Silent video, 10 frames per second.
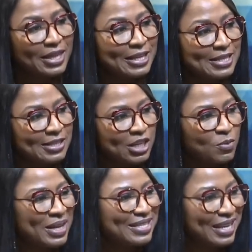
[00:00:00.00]
there
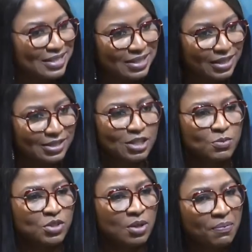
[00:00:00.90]
should be a test kit. There
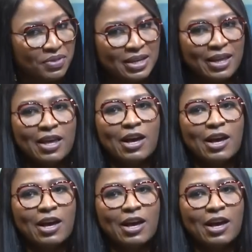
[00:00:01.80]
should be something.